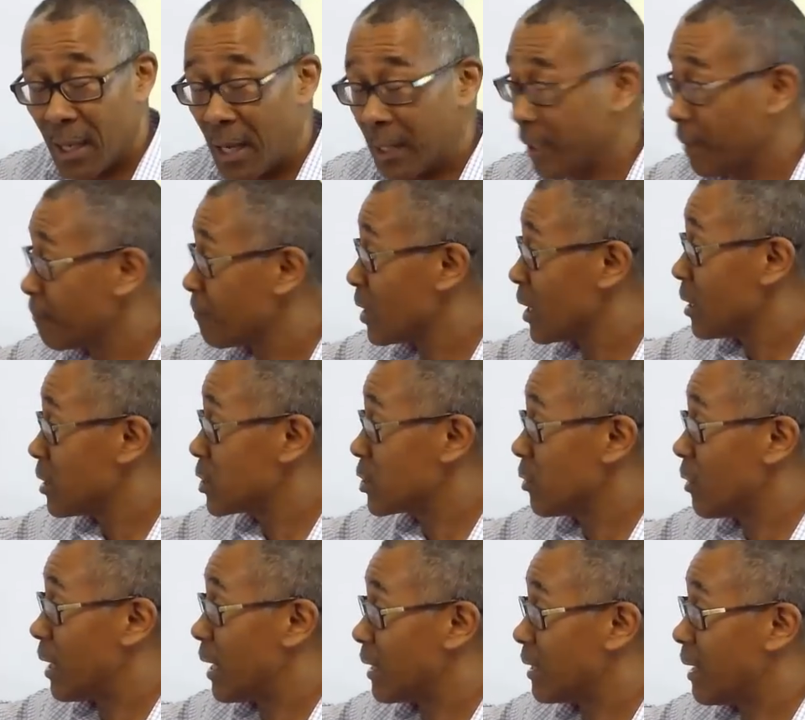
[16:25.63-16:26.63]
Got it?
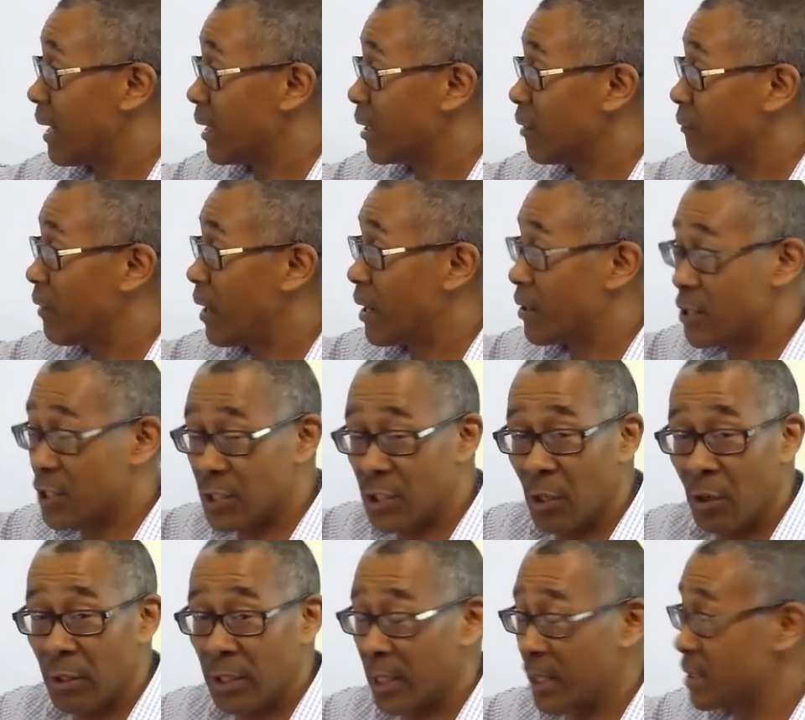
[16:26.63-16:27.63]
So a lot of our
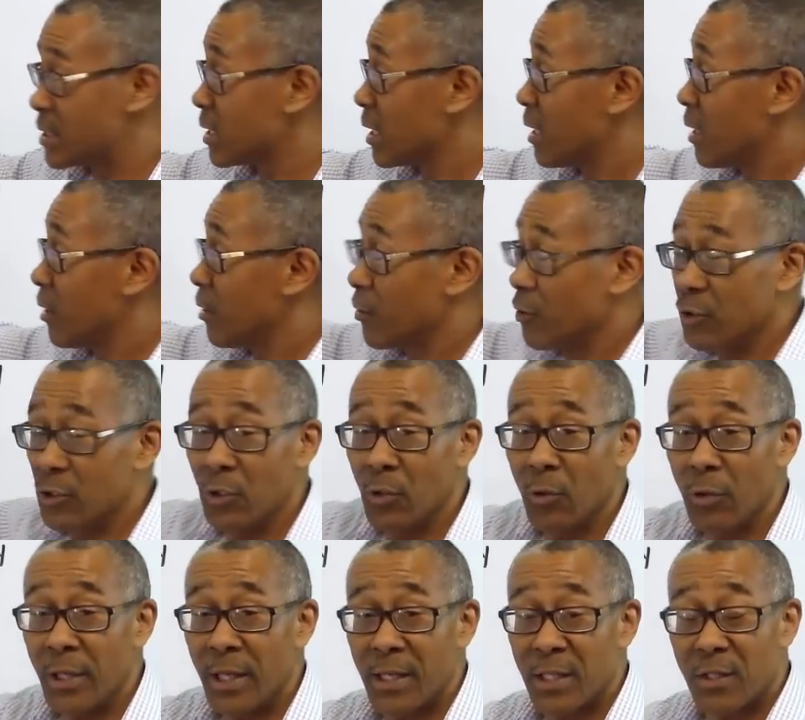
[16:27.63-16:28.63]
students
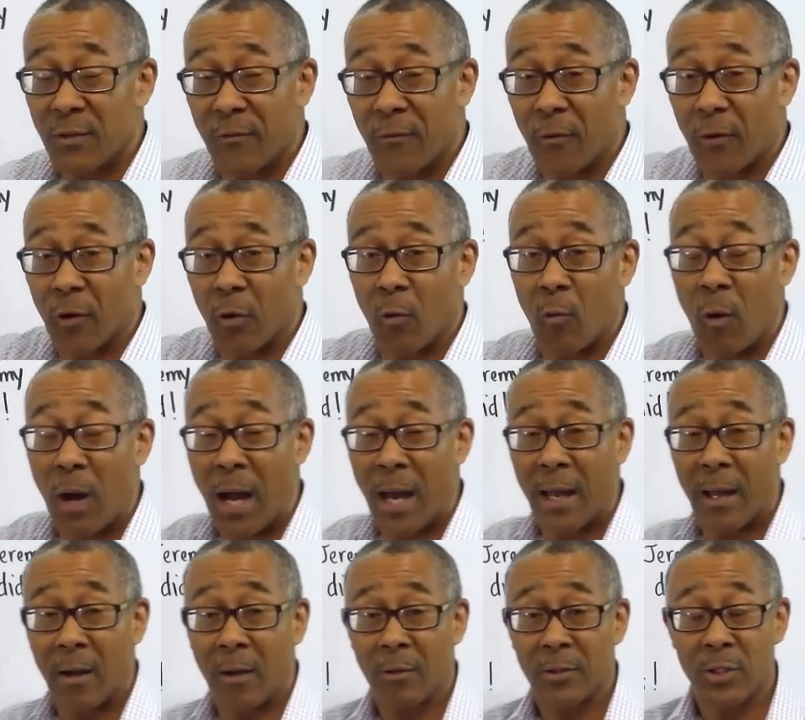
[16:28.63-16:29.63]
do this for a
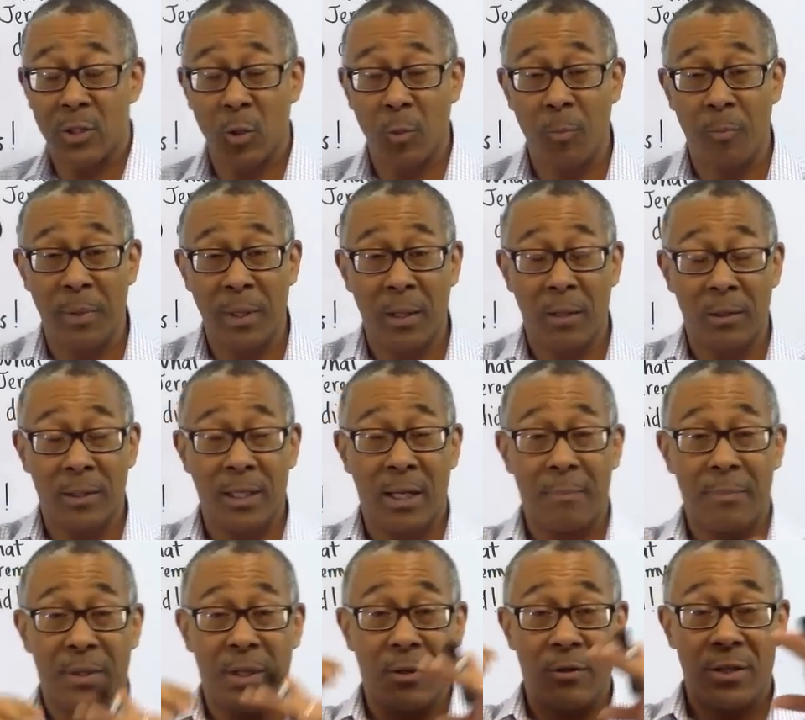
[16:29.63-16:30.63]
while to build
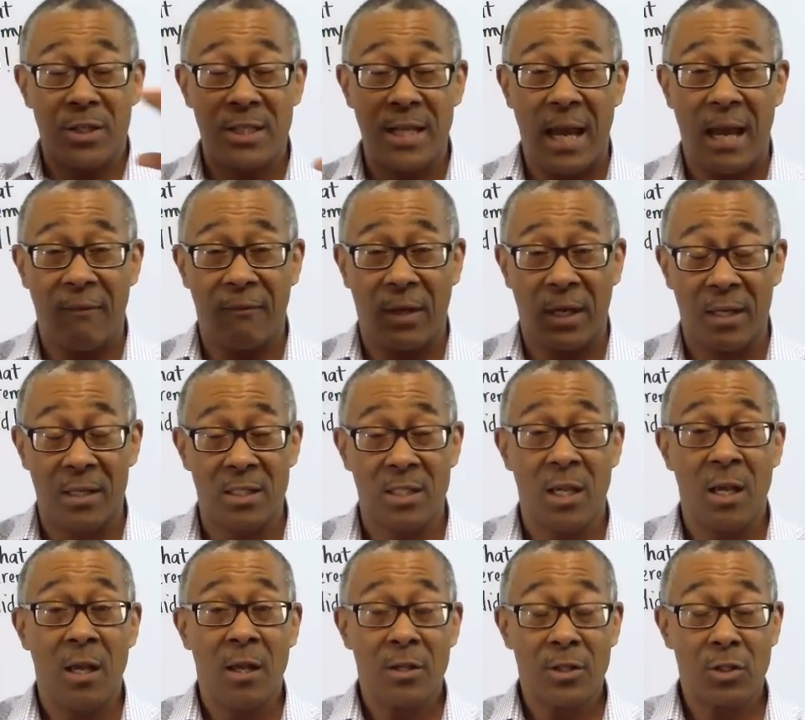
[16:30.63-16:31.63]
up their
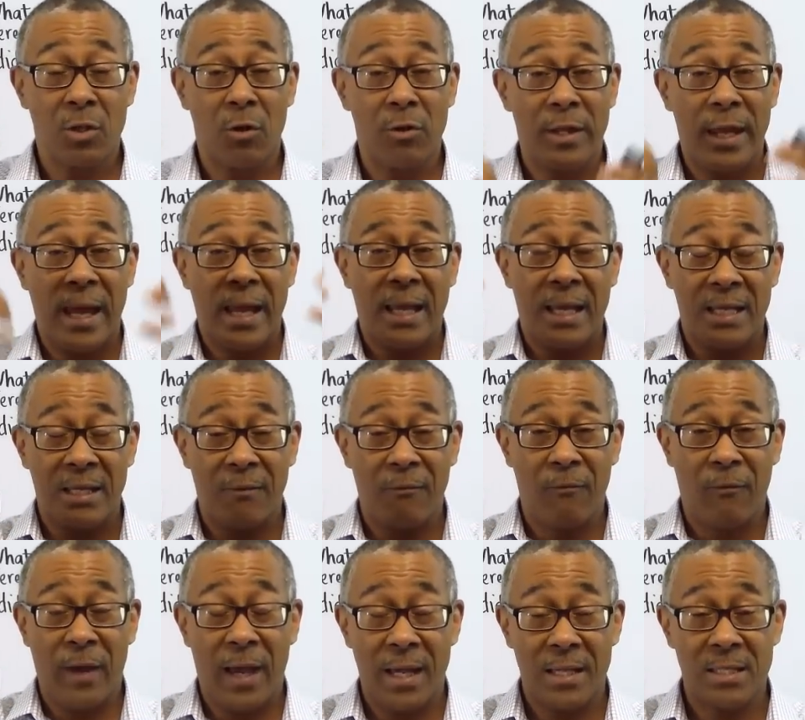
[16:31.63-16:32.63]
savings so they can
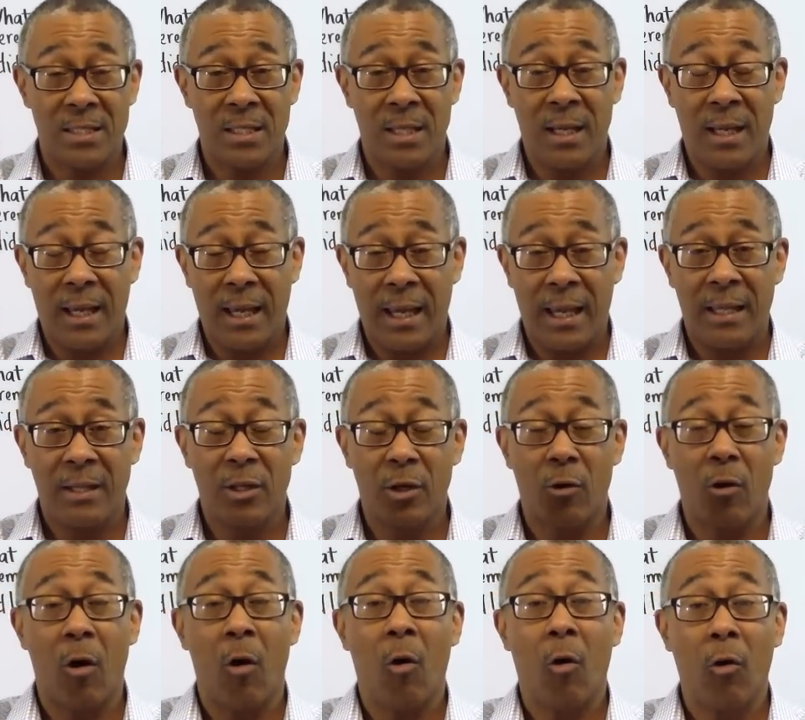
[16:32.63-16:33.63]
invest in
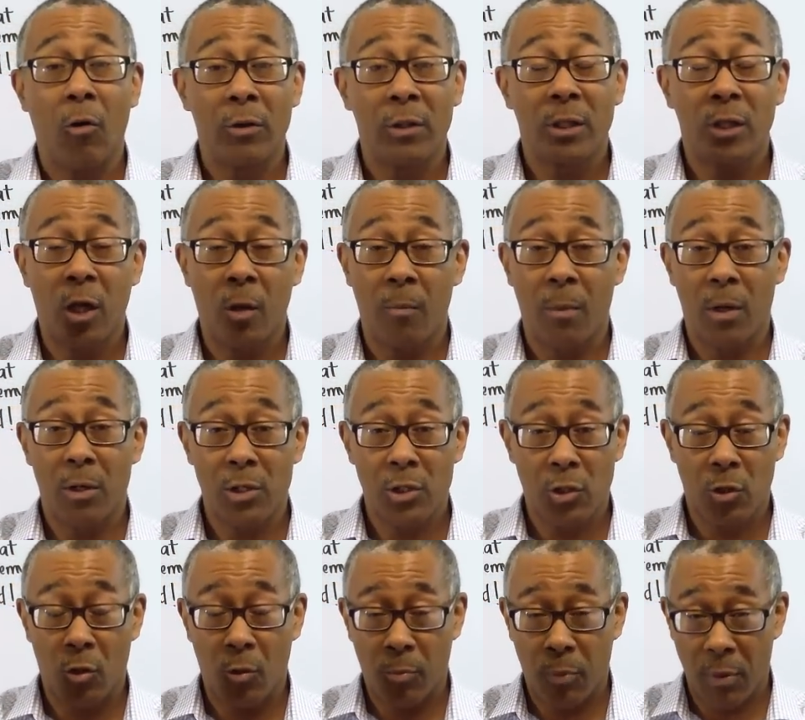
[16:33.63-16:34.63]
their own
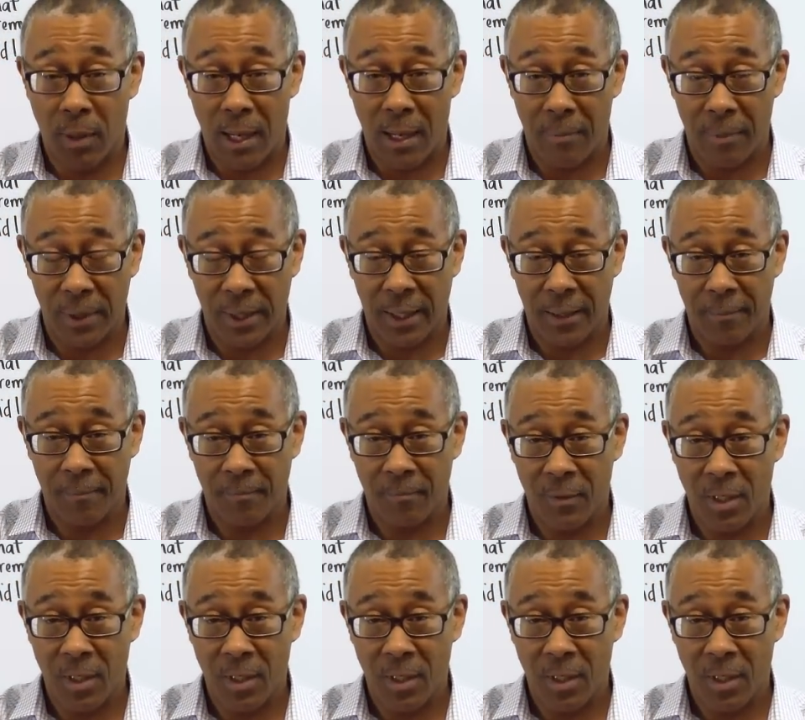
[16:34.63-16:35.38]
commercial property.